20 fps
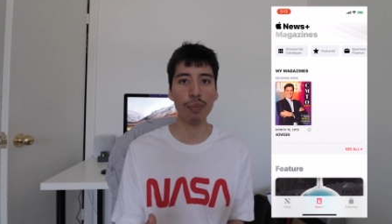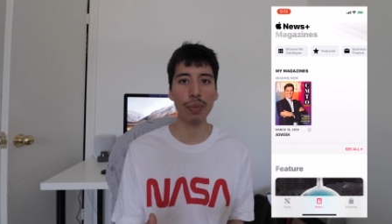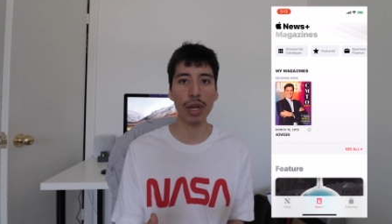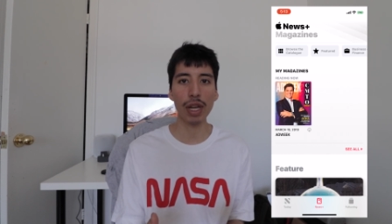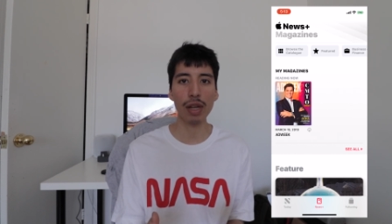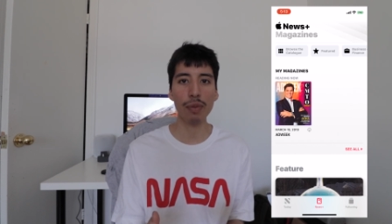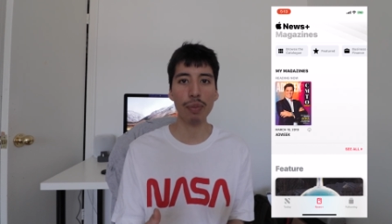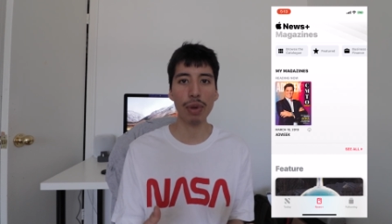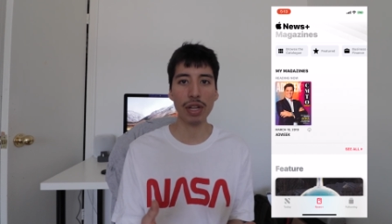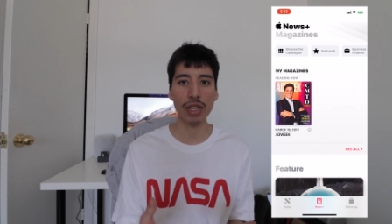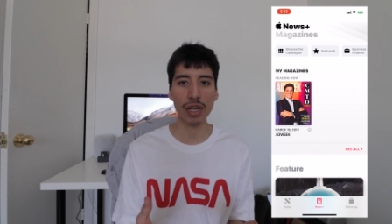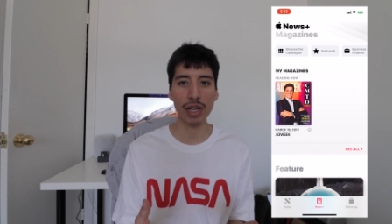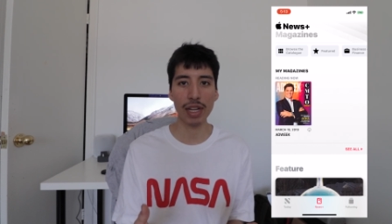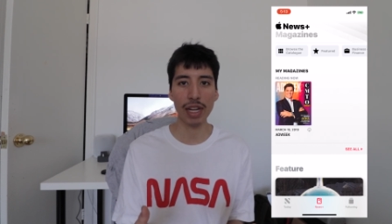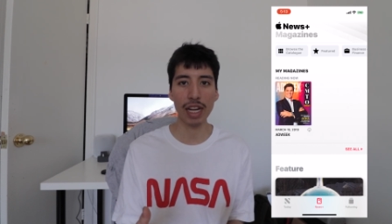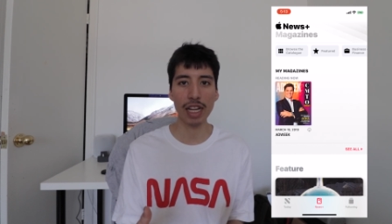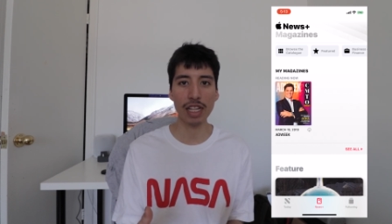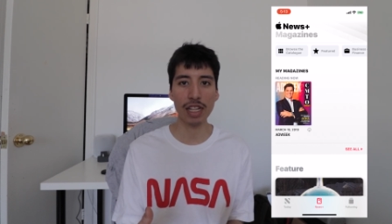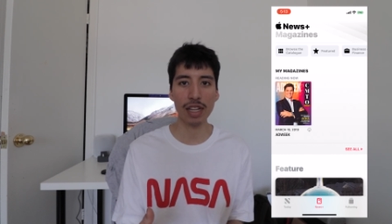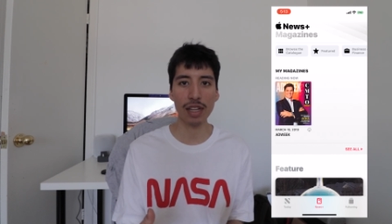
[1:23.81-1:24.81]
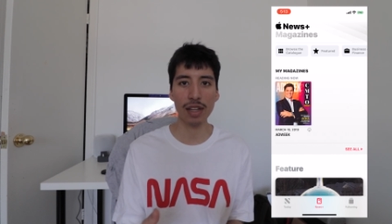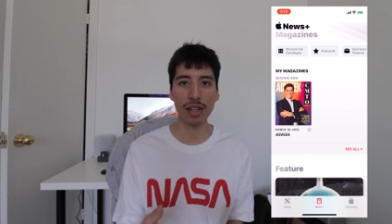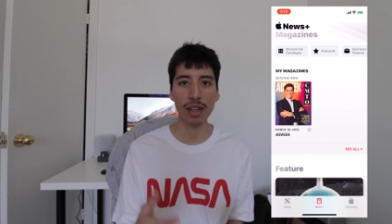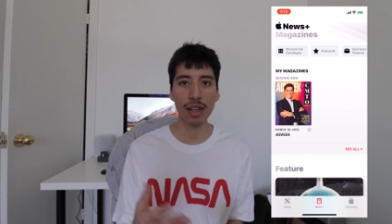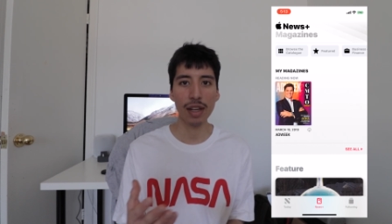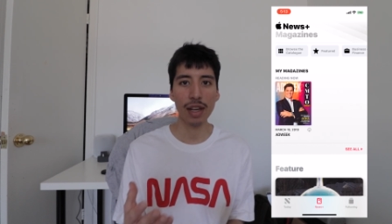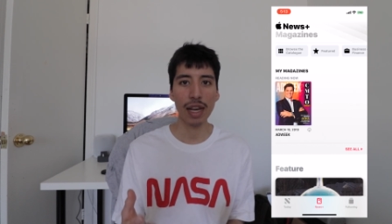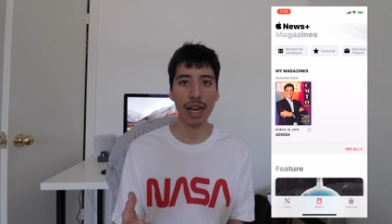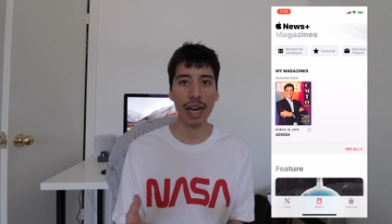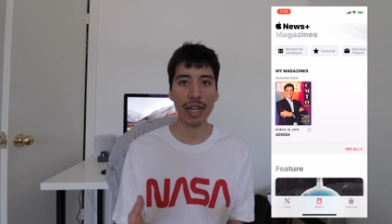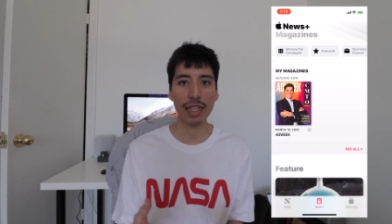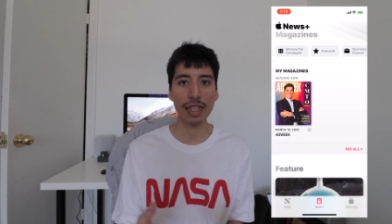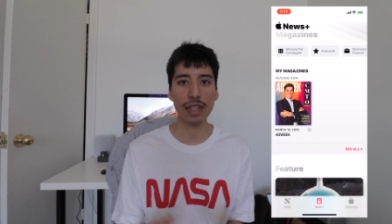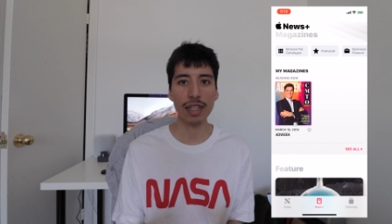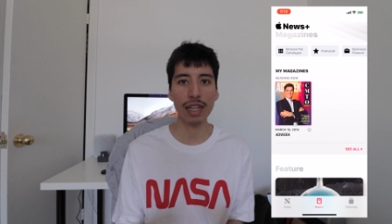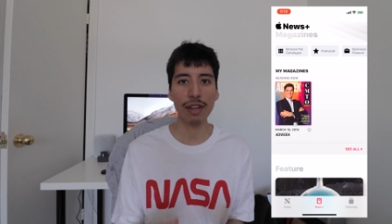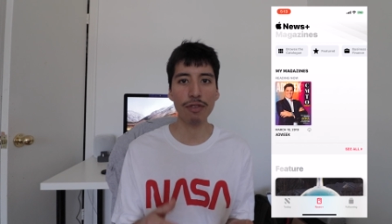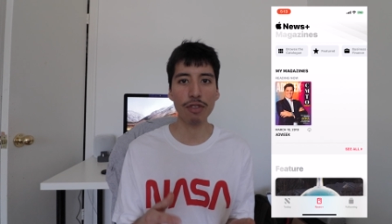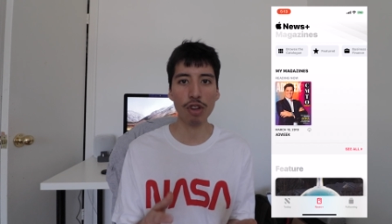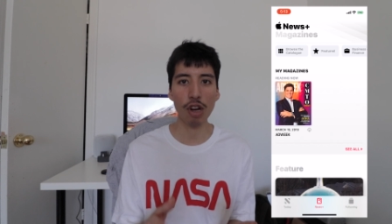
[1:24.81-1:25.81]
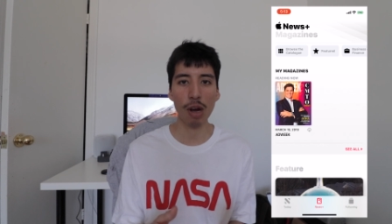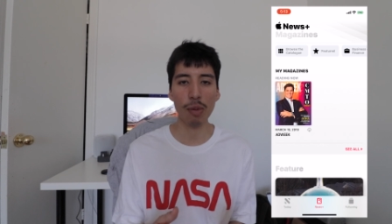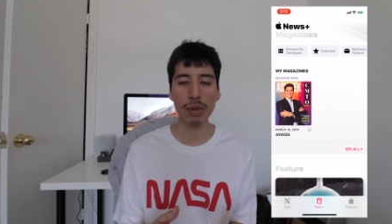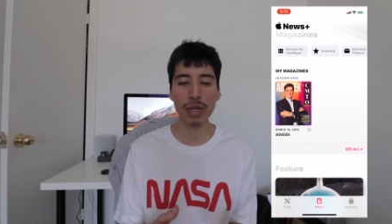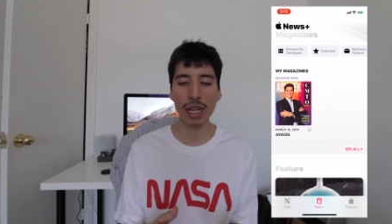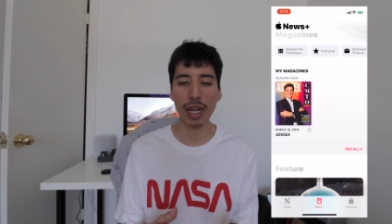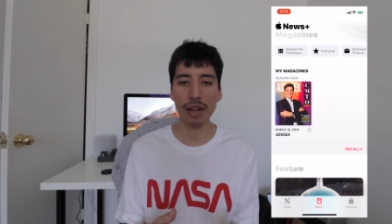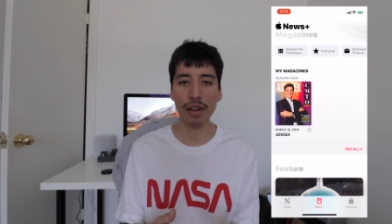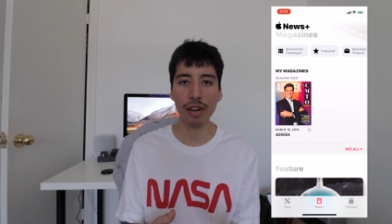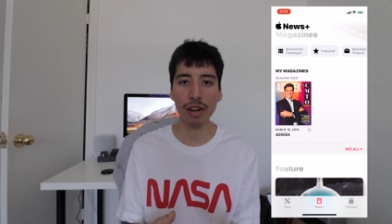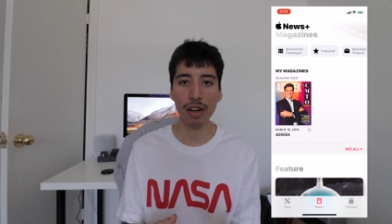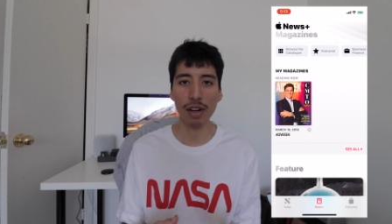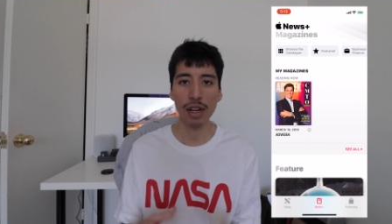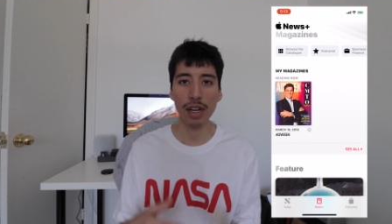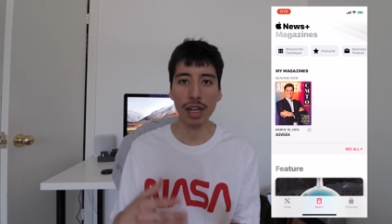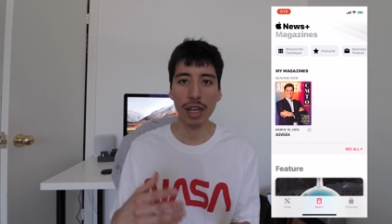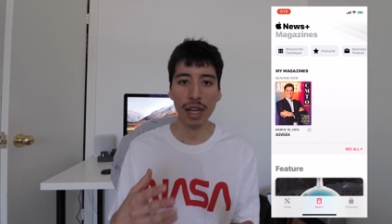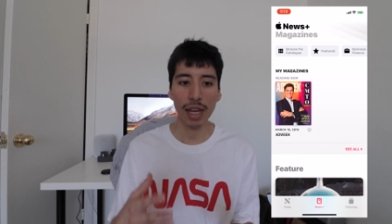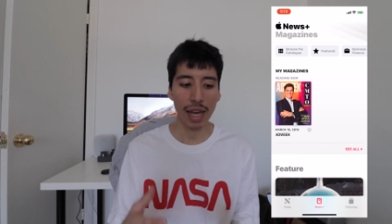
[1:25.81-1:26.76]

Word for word: big presentation at the Steve Jobs Center.